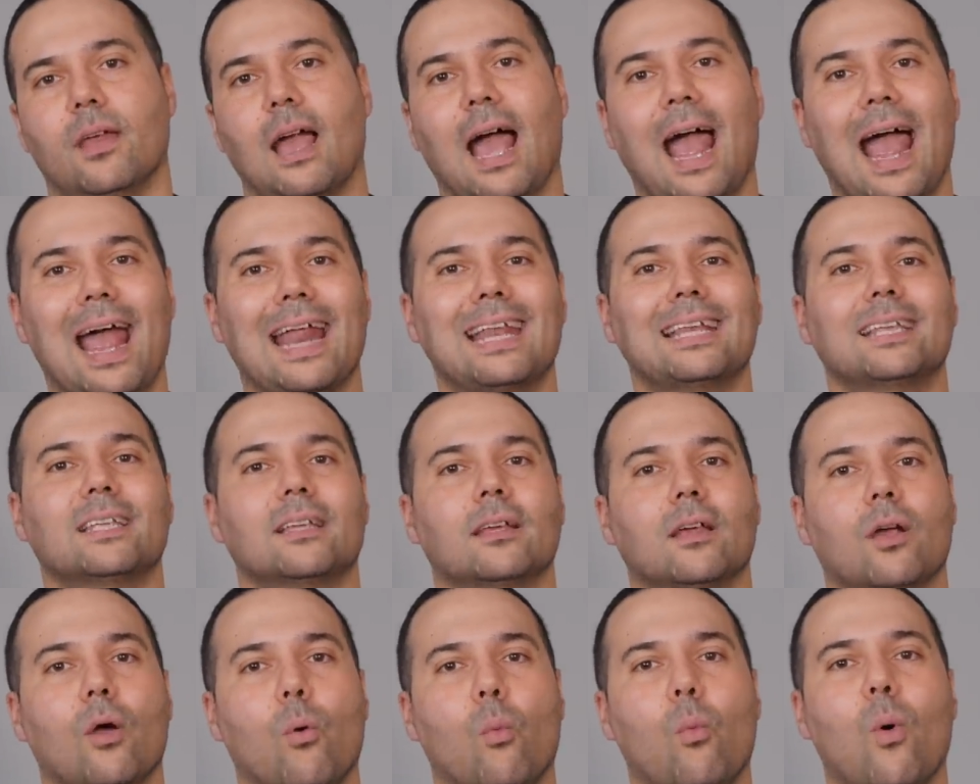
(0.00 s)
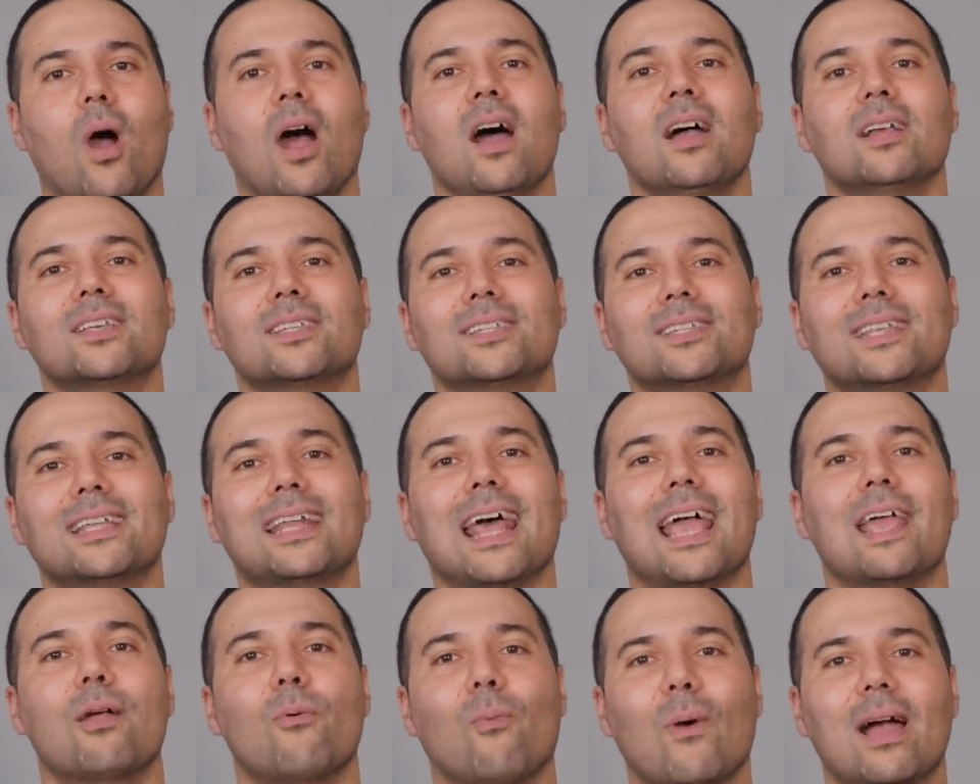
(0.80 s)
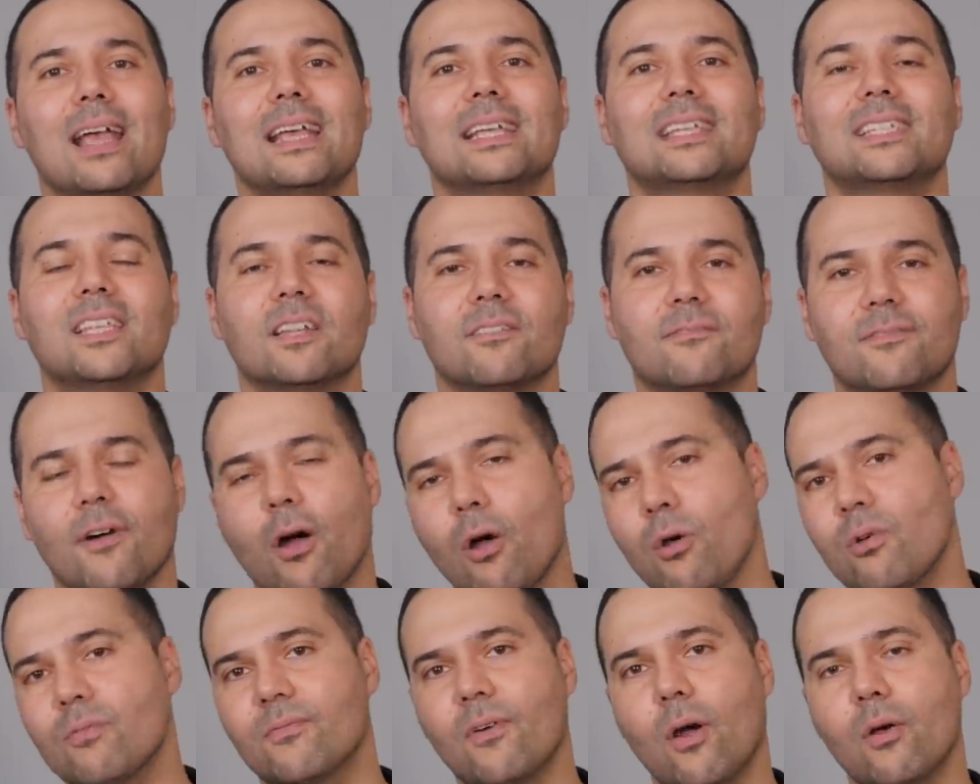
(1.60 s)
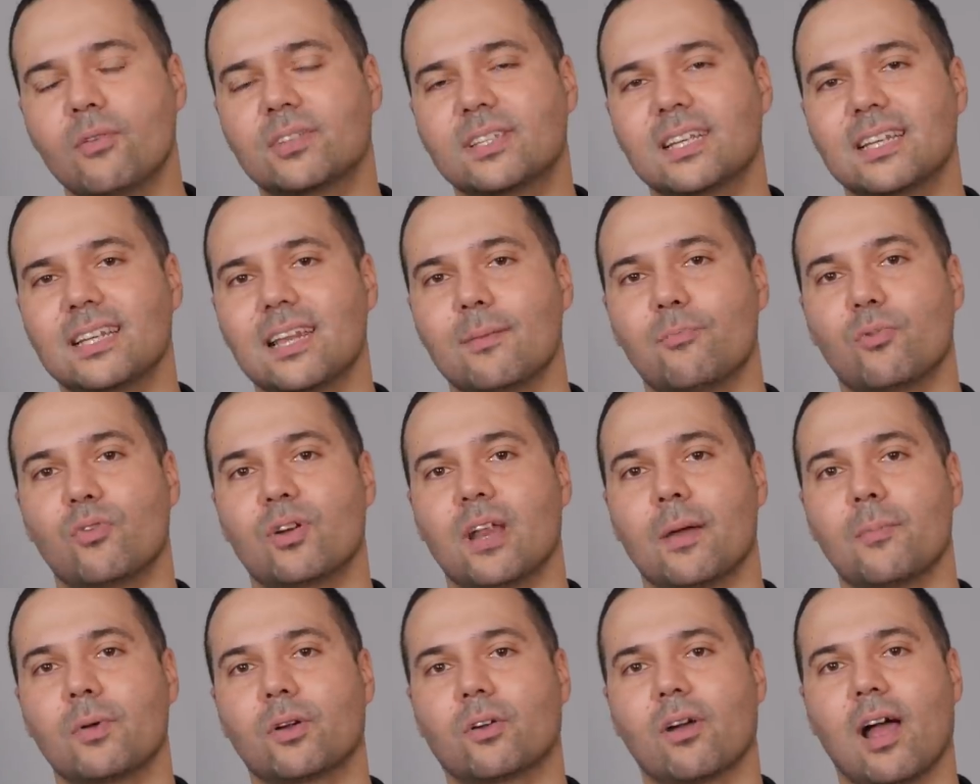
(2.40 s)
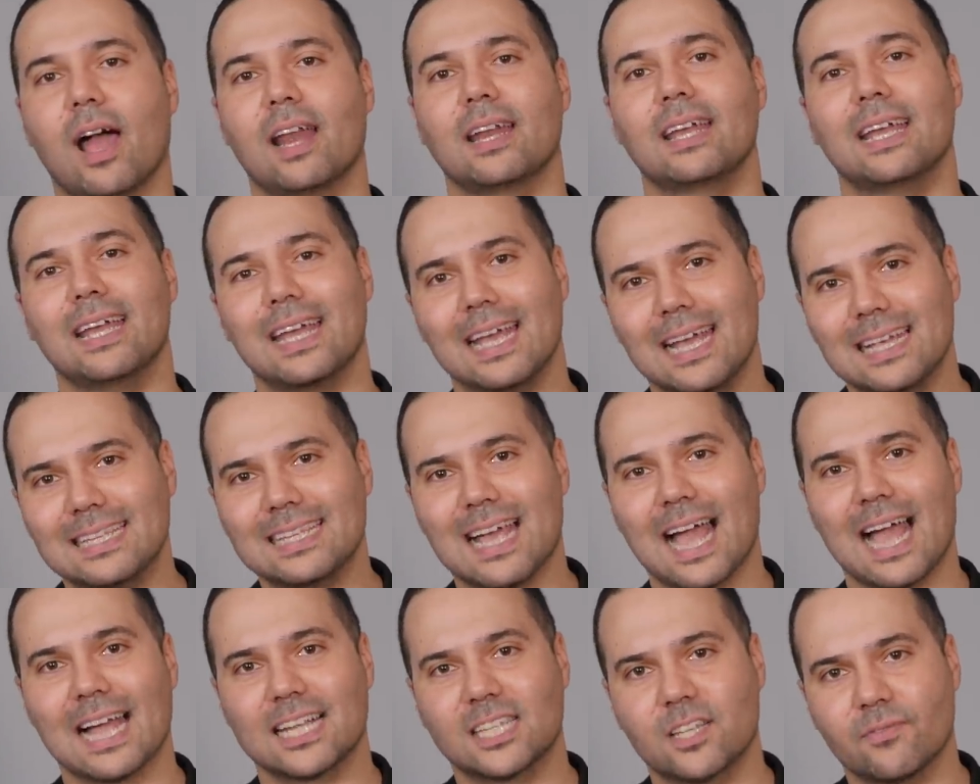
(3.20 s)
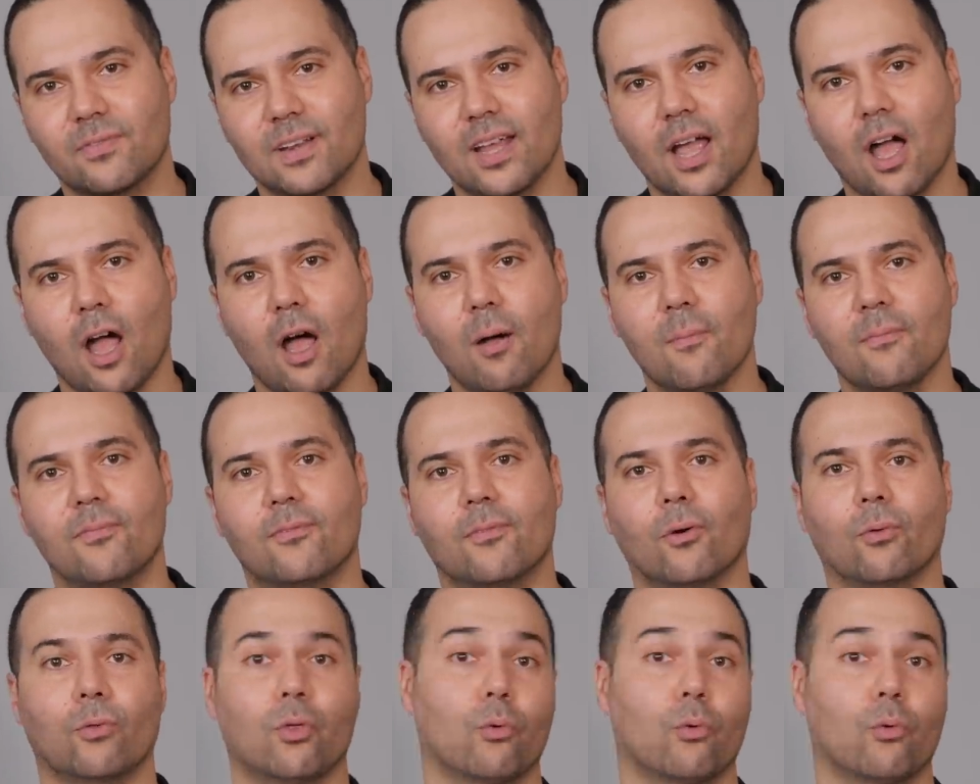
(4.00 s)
And worse than a wasted vote, voting Liberal Democrat is actively harmful.